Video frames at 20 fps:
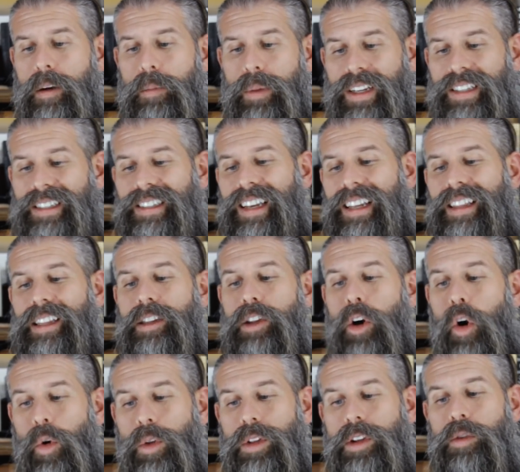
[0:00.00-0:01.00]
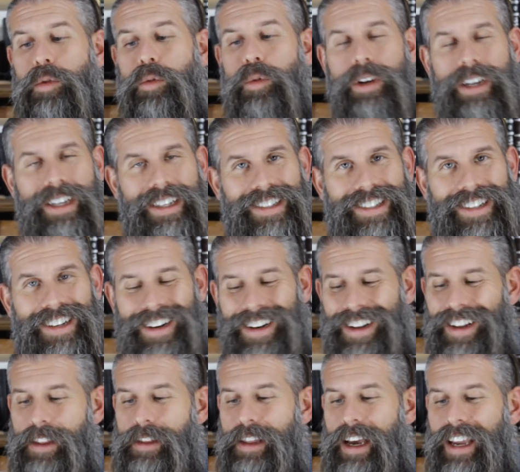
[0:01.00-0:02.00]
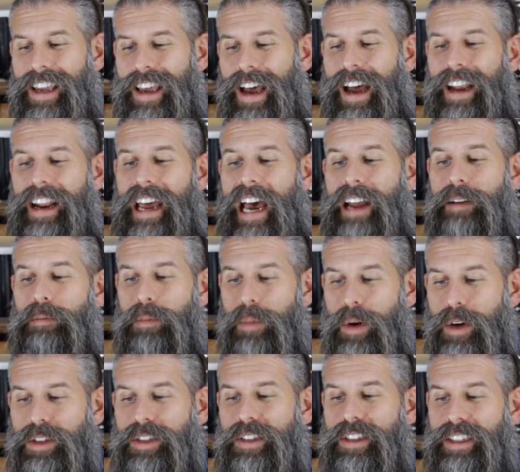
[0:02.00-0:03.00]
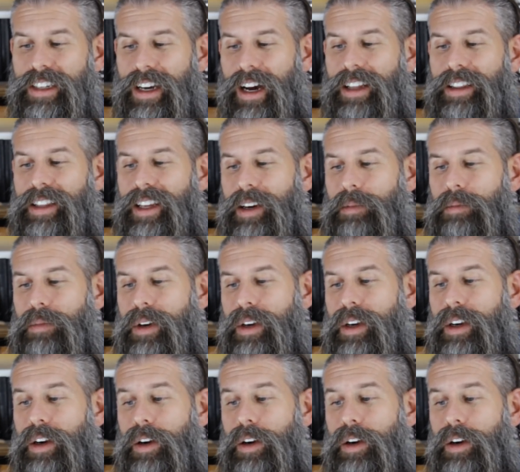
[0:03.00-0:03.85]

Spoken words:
But it said that the only reason that God had mercy on them